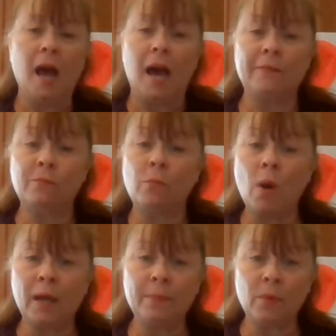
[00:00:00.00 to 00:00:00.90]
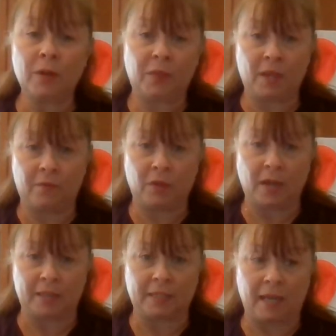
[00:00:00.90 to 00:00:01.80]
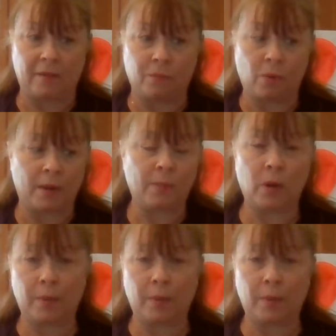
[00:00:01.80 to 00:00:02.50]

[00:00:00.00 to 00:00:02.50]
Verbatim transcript: I have one more thing for you guys. I have one more